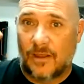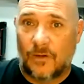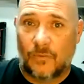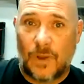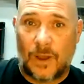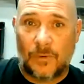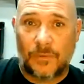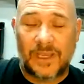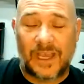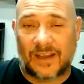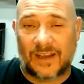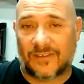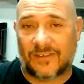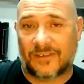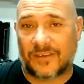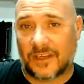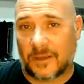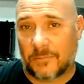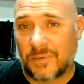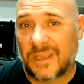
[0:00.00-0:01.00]
wow, we got to
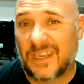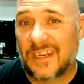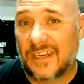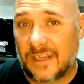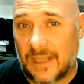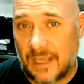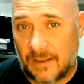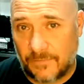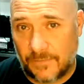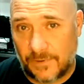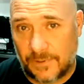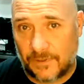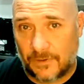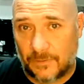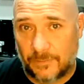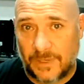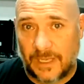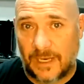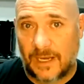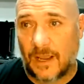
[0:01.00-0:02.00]
stick a pin in that for a little
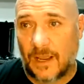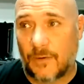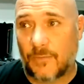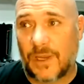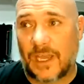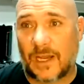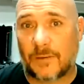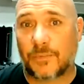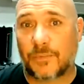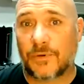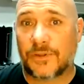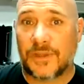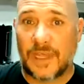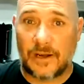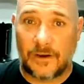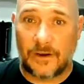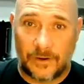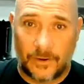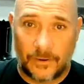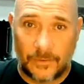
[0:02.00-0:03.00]
bit, and we got to put that
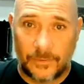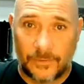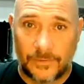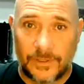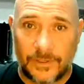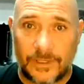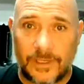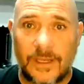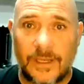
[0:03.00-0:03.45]
on hold.